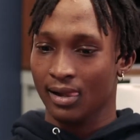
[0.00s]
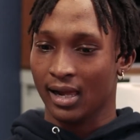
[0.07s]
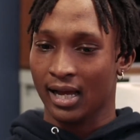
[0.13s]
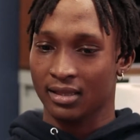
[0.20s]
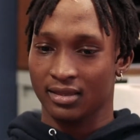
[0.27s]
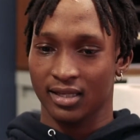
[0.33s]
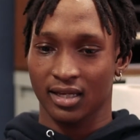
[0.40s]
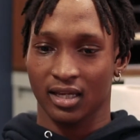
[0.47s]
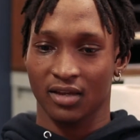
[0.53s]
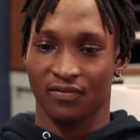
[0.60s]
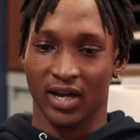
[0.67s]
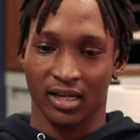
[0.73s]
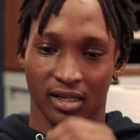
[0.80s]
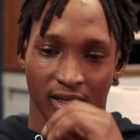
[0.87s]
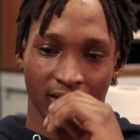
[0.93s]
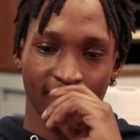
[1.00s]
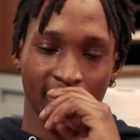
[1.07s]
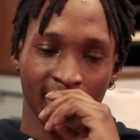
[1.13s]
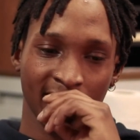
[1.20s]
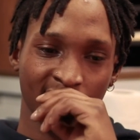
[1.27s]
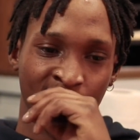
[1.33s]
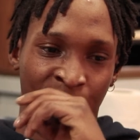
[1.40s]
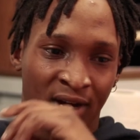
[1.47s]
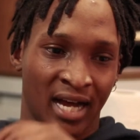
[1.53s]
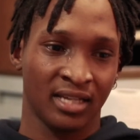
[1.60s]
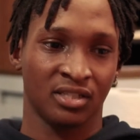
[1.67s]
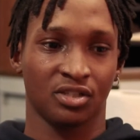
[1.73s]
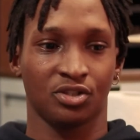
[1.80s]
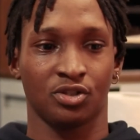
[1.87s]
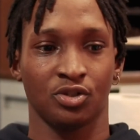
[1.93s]
I think if I could give any
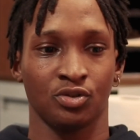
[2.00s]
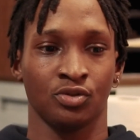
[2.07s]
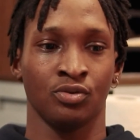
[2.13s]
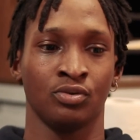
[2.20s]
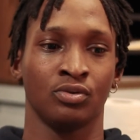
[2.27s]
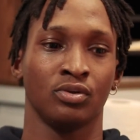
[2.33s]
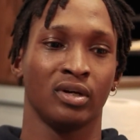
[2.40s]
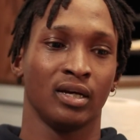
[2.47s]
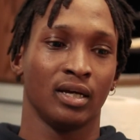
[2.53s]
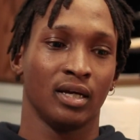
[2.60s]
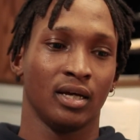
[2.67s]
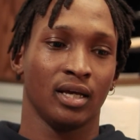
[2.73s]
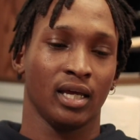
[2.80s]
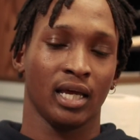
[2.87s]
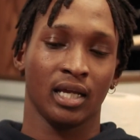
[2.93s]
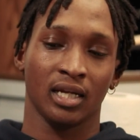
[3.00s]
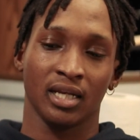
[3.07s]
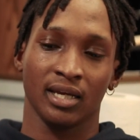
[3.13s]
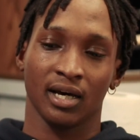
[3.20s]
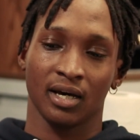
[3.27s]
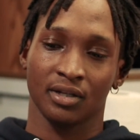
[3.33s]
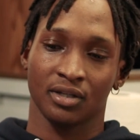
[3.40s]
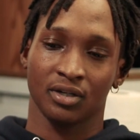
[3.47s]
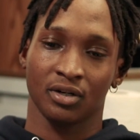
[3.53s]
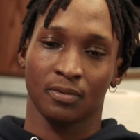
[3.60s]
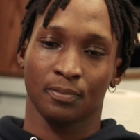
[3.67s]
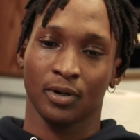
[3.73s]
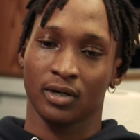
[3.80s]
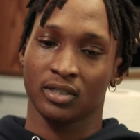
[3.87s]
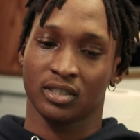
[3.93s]
advice to any other
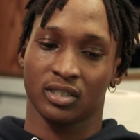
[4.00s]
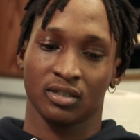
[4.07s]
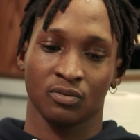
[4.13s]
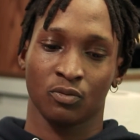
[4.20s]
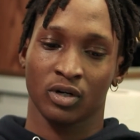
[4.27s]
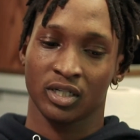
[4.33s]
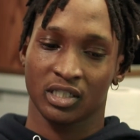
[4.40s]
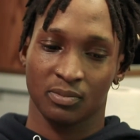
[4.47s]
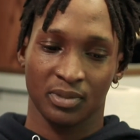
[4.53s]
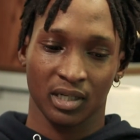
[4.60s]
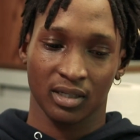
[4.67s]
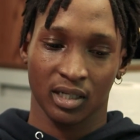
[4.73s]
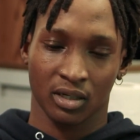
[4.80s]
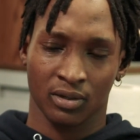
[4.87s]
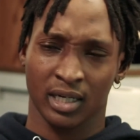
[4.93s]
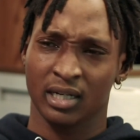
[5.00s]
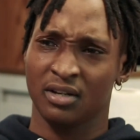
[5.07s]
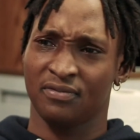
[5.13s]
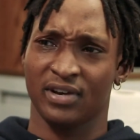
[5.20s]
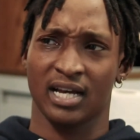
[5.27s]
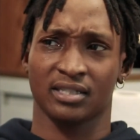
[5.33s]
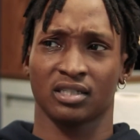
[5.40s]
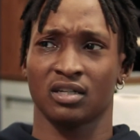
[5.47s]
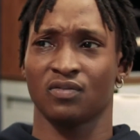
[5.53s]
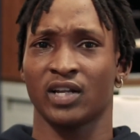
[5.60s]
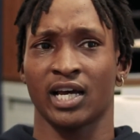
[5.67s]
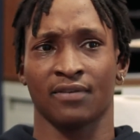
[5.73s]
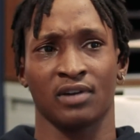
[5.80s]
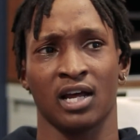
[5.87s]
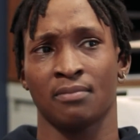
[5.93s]
person wanting to be a leader in any facet of
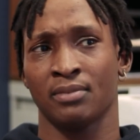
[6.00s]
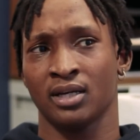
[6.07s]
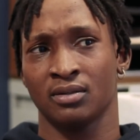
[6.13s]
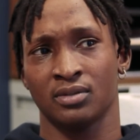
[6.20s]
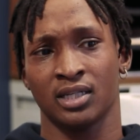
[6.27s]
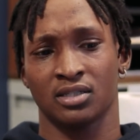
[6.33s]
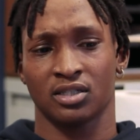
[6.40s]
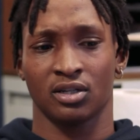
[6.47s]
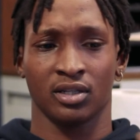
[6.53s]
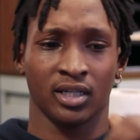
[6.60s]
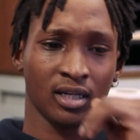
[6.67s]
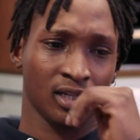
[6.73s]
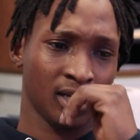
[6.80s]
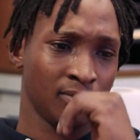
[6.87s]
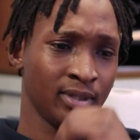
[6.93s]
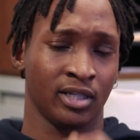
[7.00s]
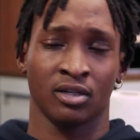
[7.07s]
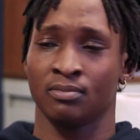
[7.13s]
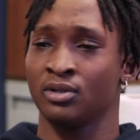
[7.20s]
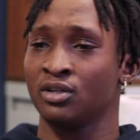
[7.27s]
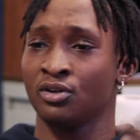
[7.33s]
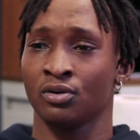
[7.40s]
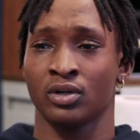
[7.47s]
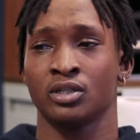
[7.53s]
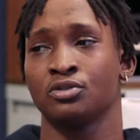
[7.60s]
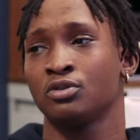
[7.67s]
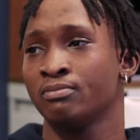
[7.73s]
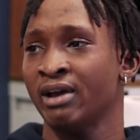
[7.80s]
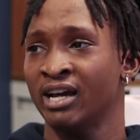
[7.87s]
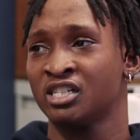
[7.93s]
life, not maybe necessarily a club leader, but if you're going
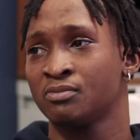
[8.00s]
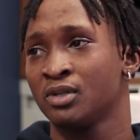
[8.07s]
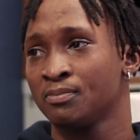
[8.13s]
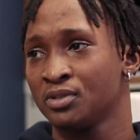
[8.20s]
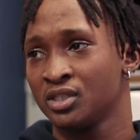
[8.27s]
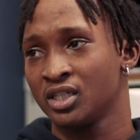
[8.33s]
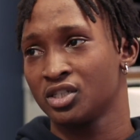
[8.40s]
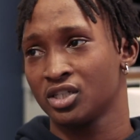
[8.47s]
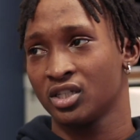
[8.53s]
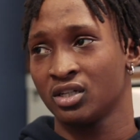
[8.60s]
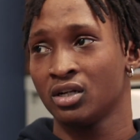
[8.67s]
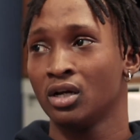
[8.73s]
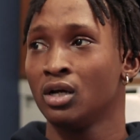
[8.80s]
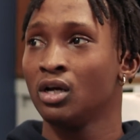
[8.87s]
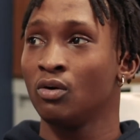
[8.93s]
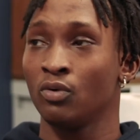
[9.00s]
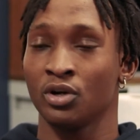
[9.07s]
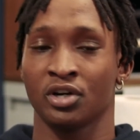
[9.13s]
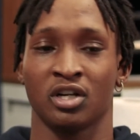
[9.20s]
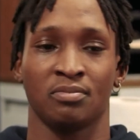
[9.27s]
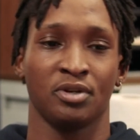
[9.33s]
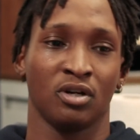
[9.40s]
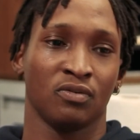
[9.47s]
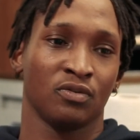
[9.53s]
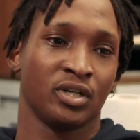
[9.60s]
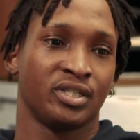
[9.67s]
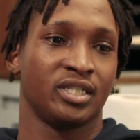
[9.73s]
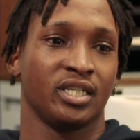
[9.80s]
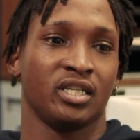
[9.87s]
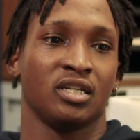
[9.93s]
to a management position where you're going to be over a team,